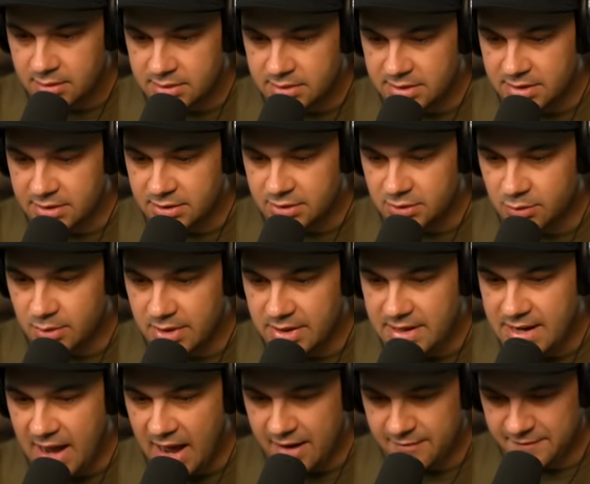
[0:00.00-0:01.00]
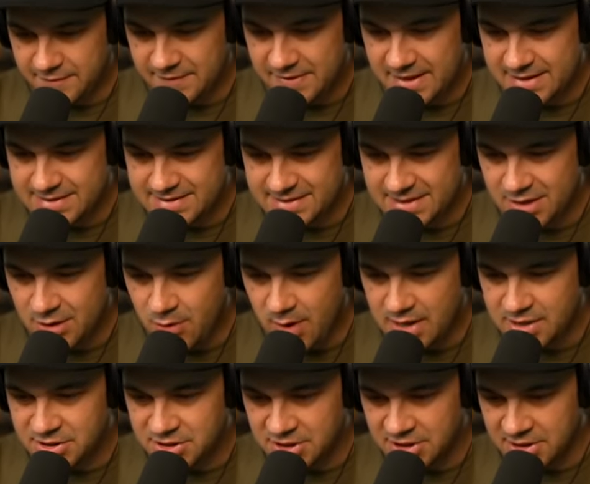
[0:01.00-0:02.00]
Did it do enough? That's the
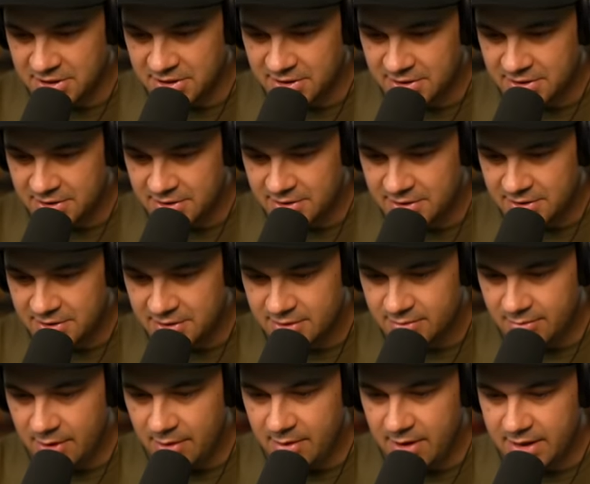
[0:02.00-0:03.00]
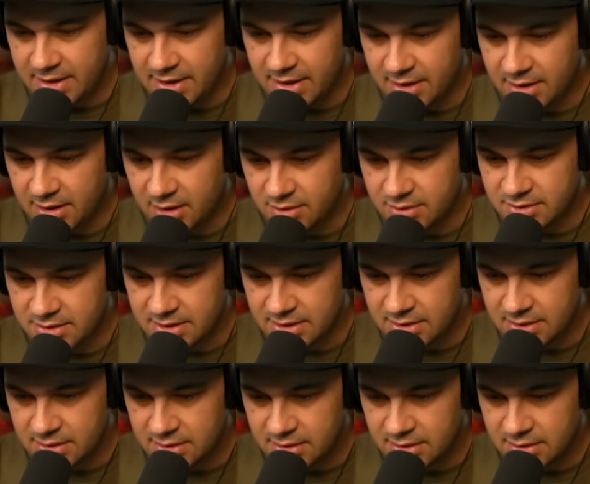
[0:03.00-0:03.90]
question. Maybe I need to close it.